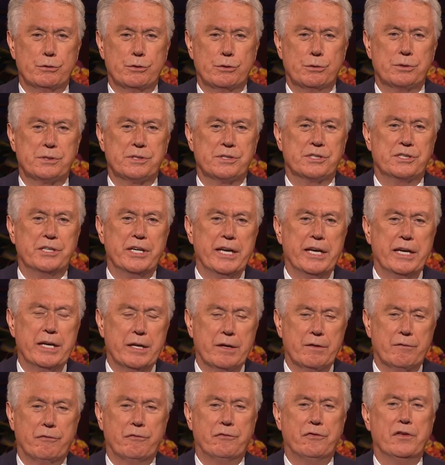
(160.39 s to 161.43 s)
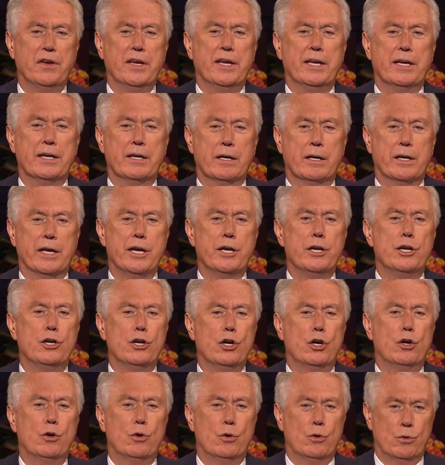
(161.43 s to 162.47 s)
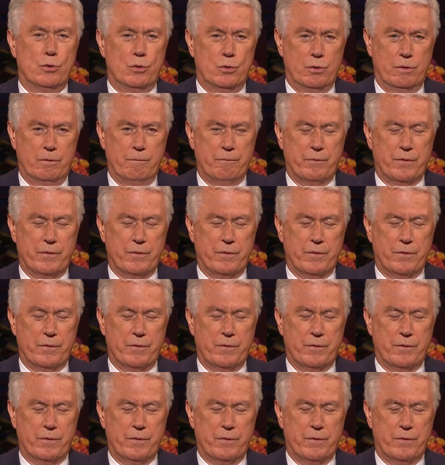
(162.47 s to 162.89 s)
to see, feel, and know